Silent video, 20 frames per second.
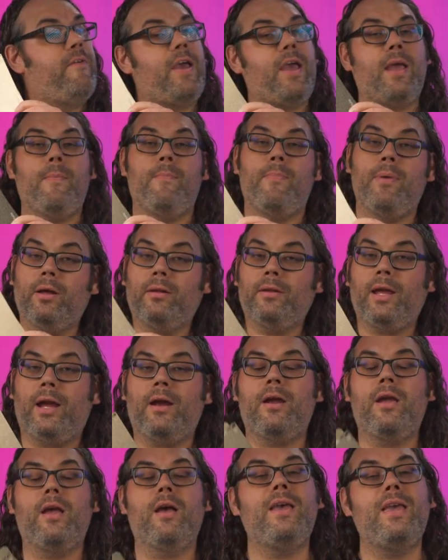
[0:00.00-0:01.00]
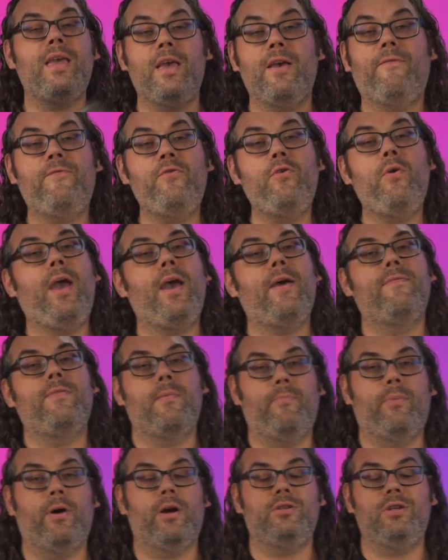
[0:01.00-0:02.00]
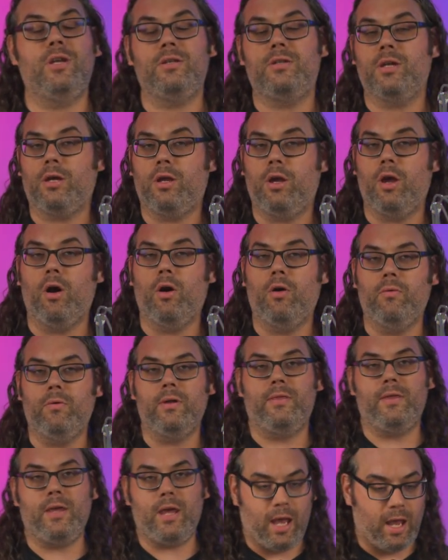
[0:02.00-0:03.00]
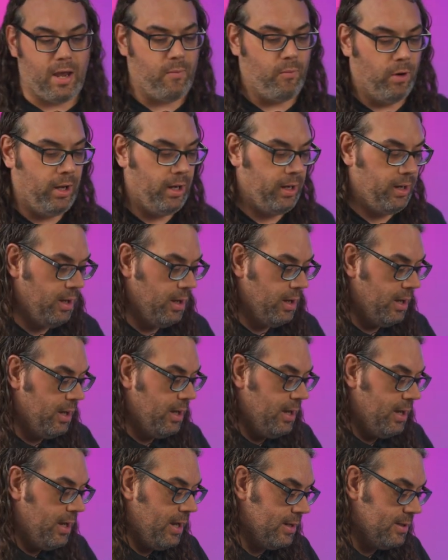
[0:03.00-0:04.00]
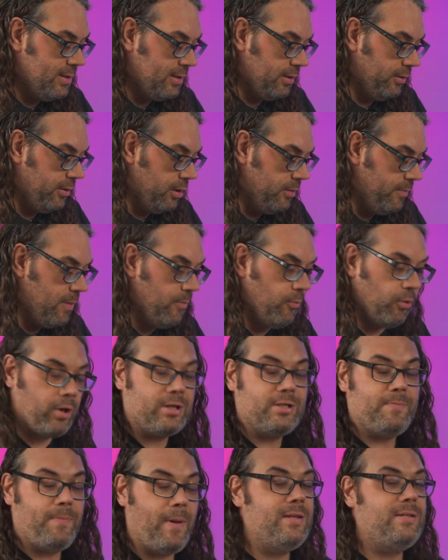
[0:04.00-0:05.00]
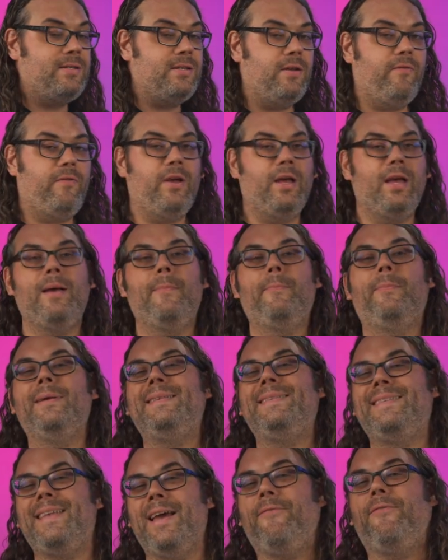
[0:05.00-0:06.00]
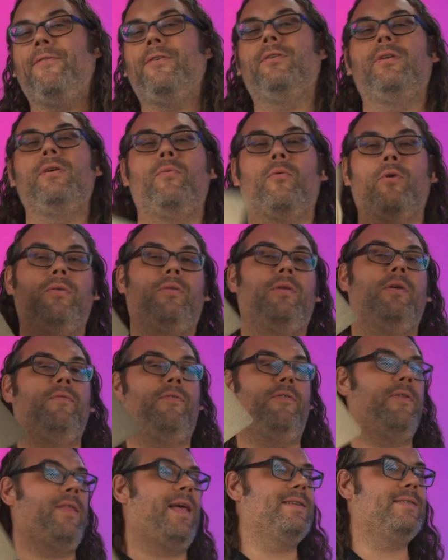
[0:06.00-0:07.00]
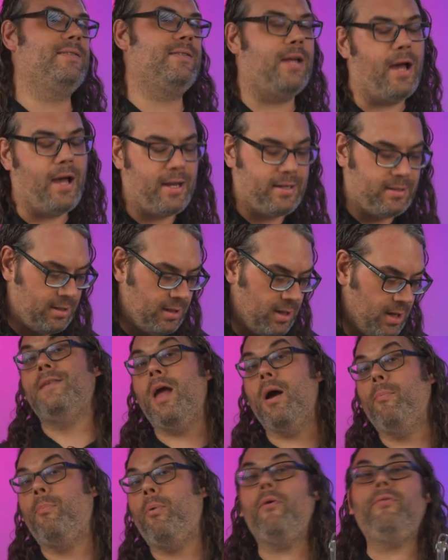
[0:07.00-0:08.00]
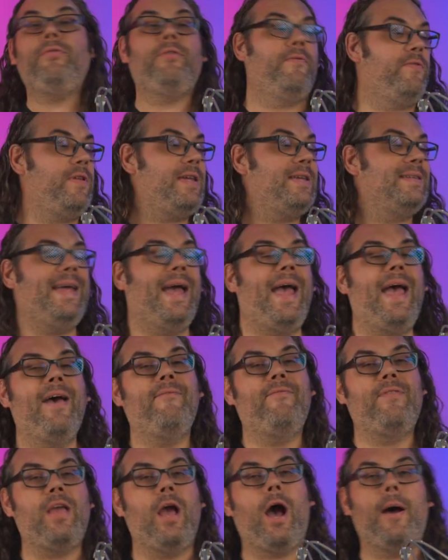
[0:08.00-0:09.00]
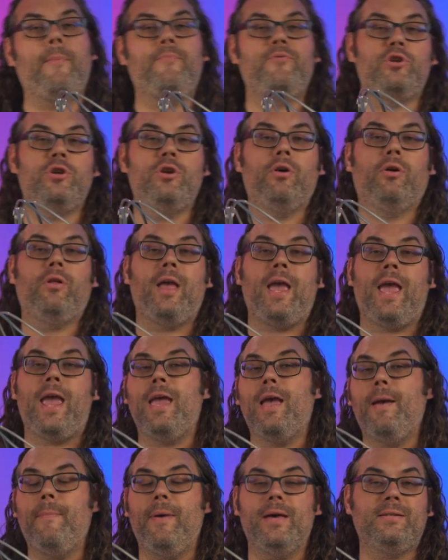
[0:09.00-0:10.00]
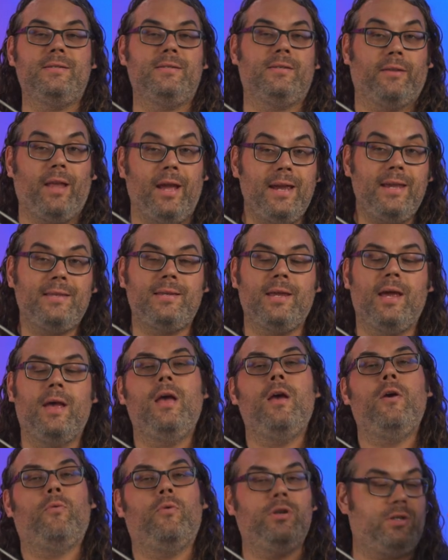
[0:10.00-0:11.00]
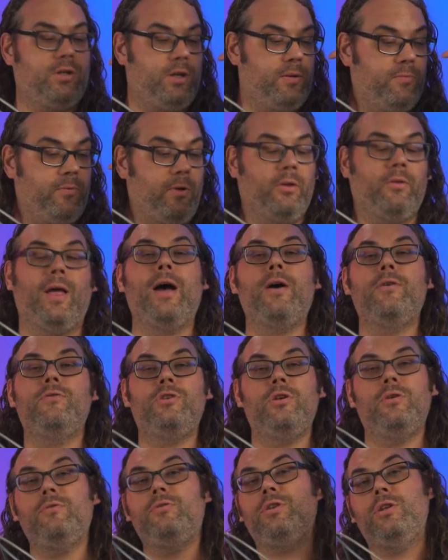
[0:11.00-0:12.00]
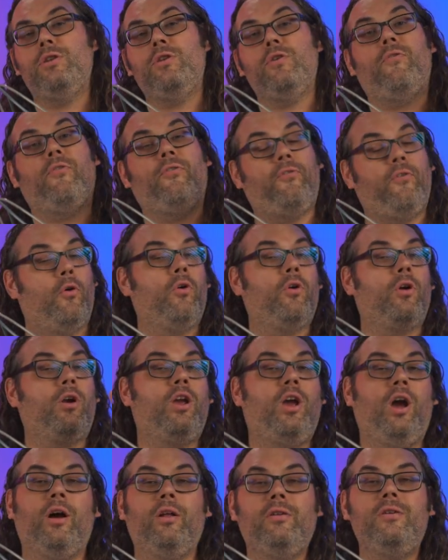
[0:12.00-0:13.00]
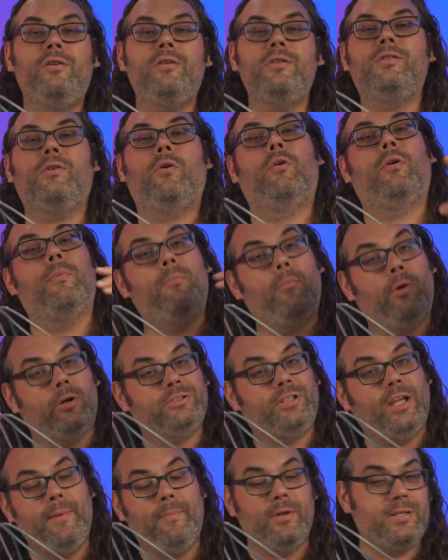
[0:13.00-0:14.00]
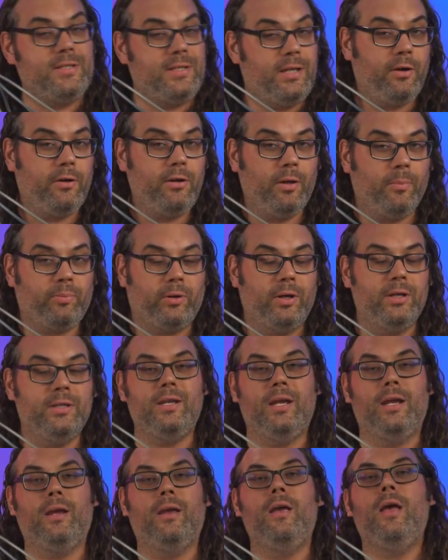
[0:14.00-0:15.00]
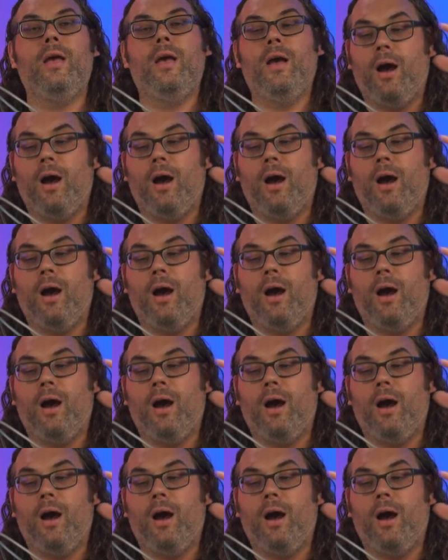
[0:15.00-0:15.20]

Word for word: a build area if you have the budget to go with the A one. It is a little bit more expensive, but definitely worth it for that size. Now, both of these have the optional A M S Lite, which allows you to do four colors or multi-material printing